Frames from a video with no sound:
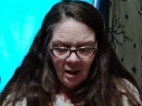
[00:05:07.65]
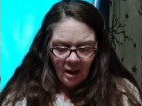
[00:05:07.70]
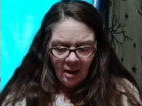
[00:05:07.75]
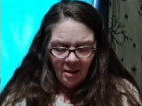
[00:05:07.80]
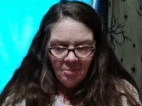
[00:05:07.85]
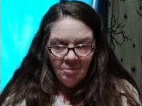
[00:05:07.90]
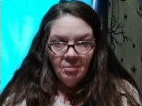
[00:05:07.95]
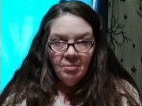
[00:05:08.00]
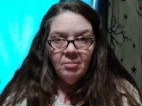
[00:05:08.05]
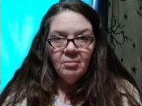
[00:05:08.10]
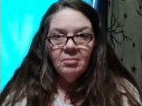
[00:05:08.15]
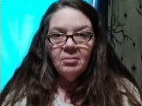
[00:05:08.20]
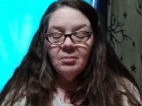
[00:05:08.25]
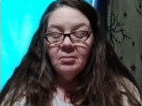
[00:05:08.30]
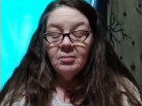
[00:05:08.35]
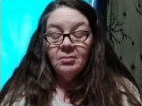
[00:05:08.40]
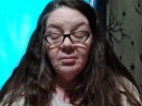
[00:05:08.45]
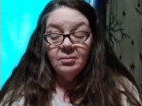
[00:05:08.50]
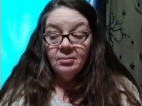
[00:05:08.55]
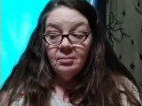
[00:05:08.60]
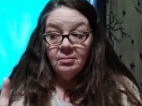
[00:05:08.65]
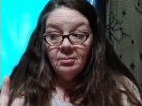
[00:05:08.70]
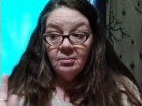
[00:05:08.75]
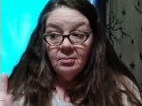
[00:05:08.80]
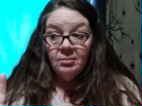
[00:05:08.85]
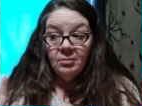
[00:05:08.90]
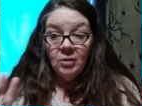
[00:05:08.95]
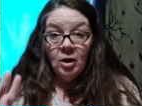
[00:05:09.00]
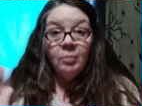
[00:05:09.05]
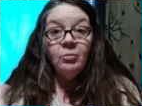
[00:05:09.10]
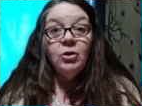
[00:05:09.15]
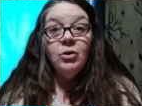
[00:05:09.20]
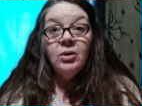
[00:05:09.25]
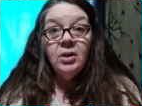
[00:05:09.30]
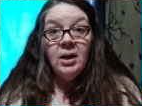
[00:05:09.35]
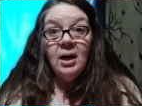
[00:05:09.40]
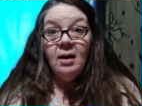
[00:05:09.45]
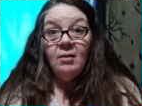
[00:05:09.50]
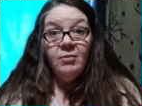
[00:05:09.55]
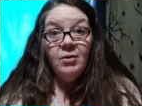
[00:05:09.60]
I'm
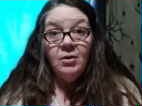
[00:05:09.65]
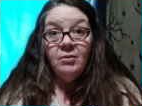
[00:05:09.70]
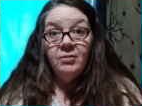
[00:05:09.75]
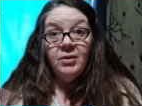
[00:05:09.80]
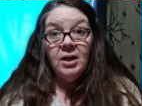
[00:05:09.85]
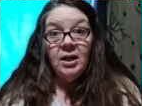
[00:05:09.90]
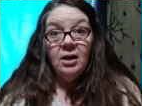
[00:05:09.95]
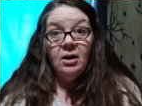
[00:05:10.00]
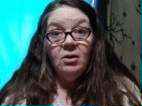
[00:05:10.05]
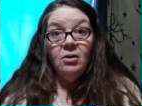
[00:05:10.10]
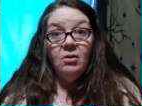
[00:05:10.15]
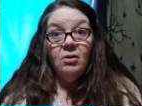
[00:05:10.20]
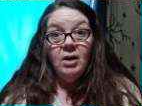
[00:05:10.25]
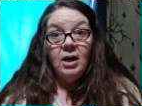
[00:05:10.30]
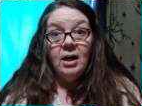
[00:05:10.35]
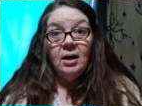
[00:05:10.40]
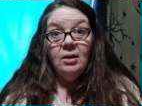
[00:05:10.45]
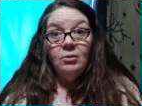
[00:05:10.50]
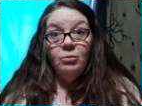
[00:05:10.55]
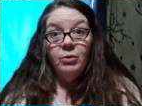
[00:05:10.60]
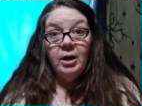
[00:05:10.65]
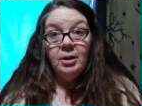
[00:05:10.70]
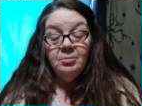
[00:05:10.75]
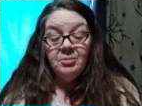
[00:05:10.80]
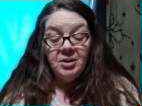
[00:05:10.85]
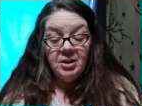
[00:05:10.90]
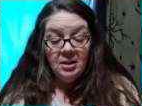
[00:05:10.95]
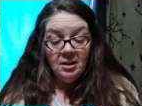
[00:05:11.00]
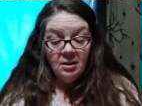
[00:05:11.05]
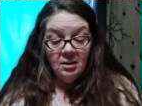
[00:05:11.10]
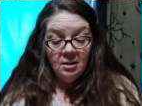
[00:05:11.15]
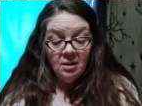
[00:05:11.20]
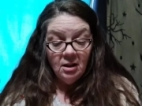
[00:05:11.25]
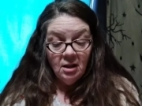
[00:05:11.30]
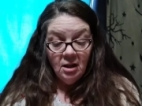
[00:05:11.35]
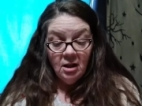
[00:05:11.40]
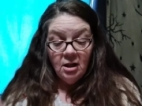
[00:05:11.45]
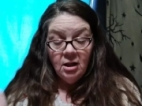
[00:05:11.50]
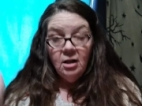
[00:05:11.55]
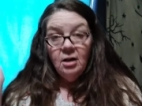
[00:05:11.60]
doing an FO video and whips,
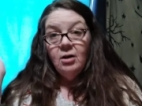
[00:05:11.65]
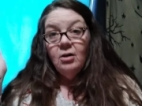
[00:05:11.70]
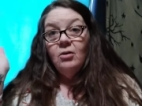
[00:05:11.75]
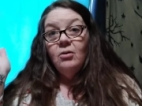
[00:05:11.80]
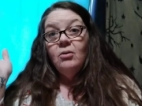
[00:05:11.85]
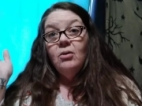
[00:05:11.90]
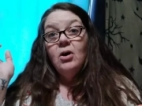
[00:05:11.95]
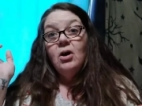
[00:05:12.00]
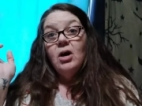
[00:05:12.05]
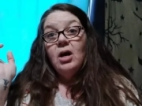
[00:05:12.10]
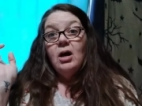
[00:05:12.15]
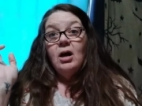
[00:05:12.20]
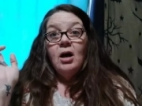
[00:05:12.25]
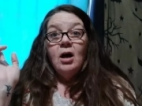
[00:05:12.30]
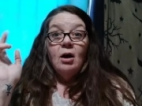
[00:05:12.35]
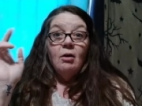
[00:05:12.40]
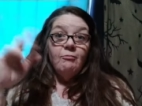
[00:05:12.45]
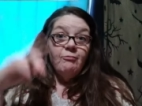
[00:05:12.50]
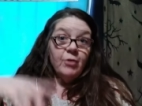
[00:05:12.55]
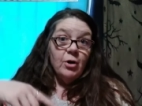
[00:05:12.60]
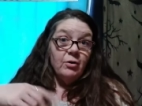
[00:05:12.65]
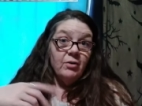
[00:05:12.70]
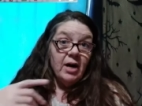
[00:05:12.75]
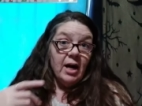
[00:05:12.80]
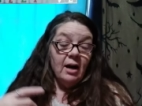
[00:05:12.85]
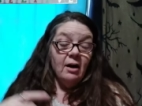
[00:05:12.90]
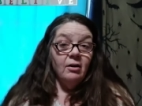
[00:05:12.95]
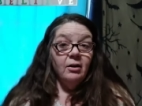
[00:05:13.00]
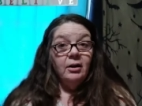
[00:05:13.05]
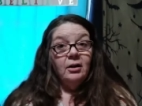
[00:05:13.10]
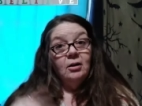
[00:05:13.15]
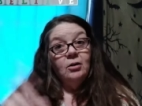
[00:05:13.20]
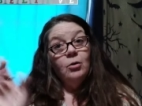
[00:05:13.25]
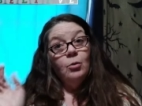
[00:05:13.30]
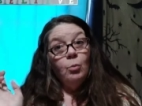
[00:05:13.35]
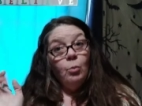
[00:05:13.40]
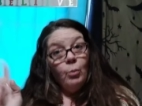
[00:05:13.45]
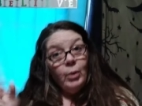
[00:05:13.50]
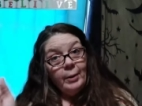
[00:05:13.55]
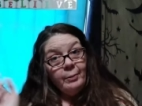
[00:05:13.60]
you know, faux down and
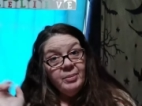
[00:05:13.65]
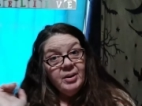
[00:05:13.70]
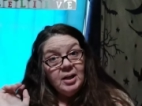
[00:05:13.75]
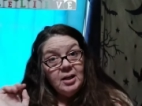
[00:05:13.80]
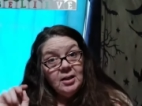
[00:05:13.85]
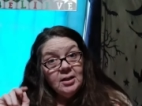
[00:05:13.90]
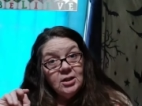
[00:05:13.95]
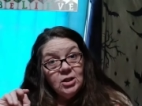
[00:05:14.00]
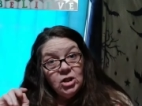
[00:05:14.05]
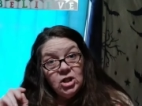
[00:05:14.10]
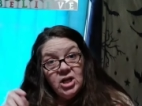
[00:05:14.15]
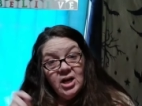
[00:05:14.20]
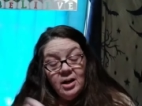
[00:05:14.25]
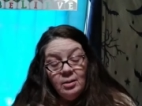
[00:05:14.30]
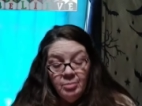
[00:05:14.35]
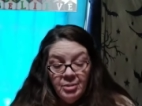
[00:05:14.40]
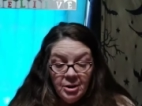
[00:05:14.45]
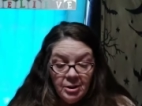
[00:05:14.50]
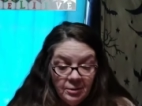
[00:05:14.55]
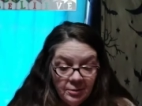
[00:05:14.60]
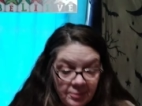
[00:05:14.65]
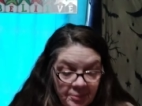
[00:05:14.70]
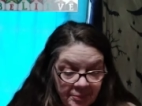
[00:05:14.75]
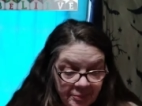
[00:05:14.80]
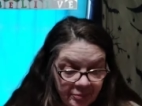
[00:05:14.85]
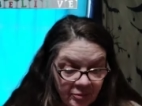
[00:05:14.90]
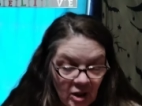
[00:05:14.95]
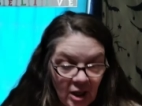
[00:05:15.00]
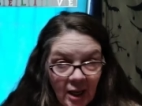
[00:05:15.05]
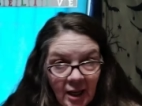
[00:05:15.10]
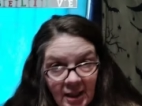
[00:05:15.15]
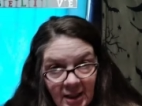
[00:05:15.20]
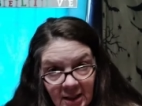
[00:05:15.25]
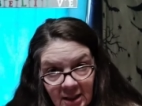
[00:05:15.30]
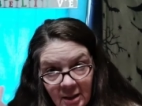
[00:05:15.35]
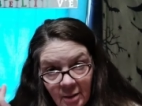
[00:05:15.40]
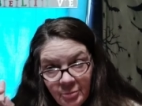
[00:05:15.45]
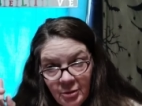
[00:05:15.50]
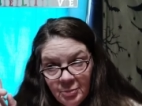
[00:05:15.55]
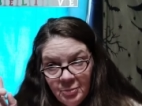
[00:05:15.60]
whip it into shape. I had
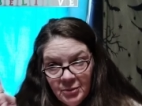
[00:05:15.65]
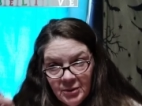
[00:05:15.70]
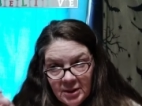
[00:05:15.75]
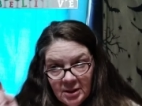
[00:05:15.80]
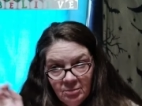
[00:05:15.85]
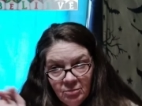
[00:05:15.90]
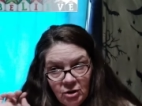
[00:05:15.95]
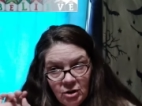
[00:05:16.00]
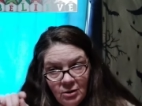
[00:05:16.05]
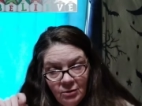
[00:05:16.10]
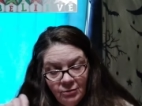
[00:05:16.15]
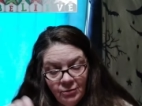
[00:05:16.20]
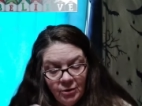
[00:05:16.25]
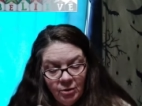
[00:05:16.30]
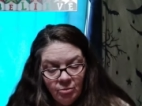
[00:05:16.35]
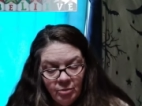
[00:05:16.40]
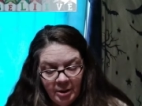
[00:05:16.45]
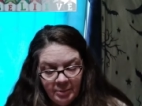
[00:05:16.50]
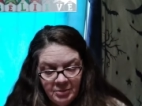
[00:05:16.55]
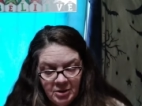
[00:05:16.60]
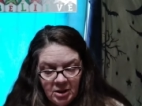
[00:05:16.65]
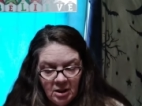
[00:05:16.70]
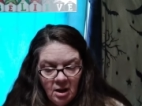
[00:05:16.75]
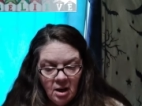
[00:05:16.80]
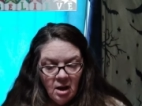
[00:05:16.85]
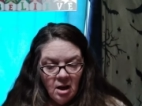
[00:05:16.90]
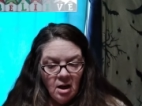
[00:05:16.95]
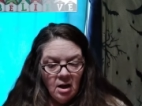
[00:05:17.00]
to come up with something cute for the whips.